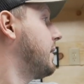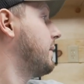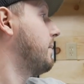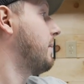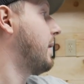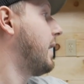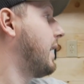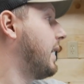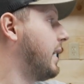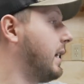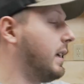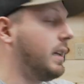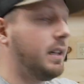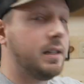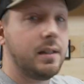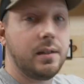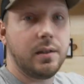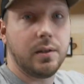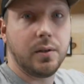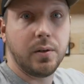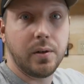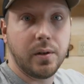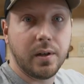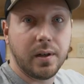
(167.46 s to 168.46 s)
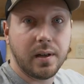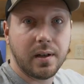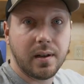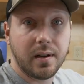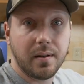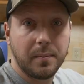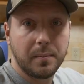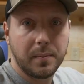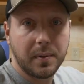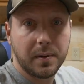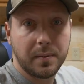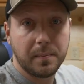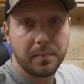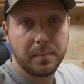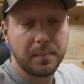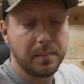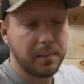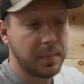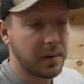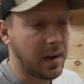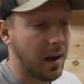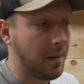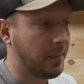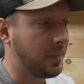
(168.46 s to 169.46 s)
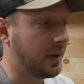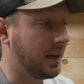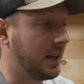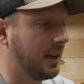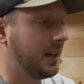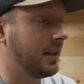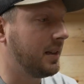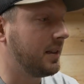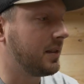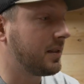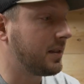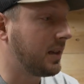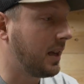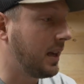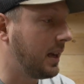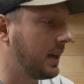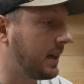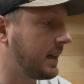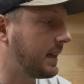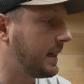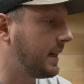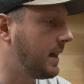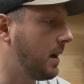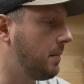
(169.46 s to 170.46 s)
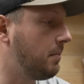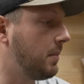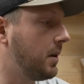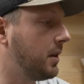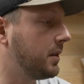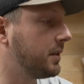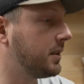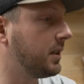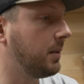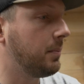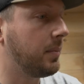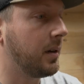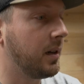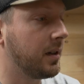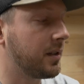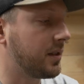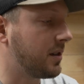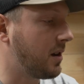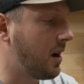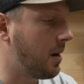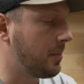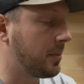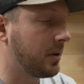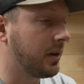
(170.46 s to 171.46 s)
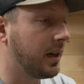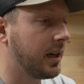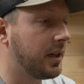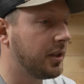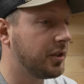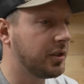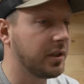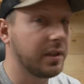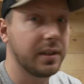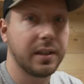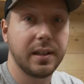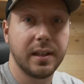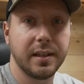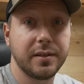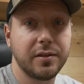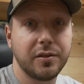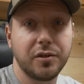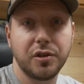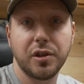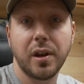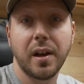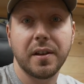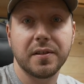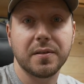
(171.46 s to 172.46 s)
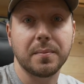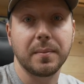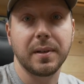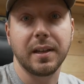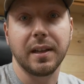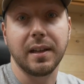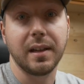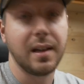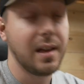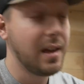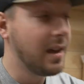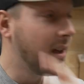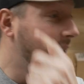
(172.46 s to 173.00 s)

my lure company is like a multi-person operation. It's just me.